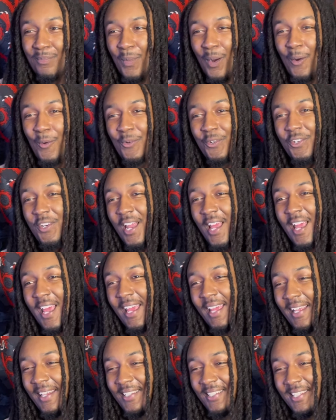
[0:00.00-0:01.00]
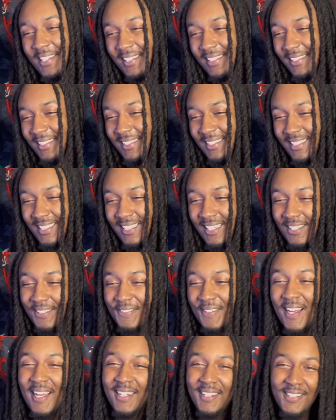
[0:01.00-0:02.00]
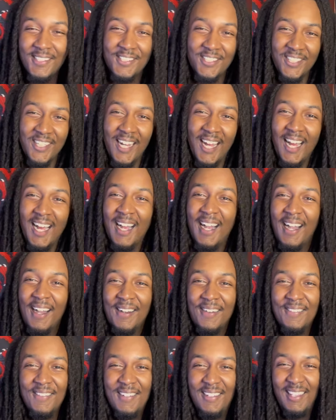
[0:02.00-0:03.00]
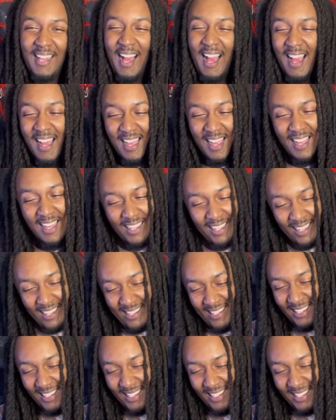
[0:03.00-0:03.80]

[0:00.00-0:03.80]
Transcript: Monet, just get a regular job.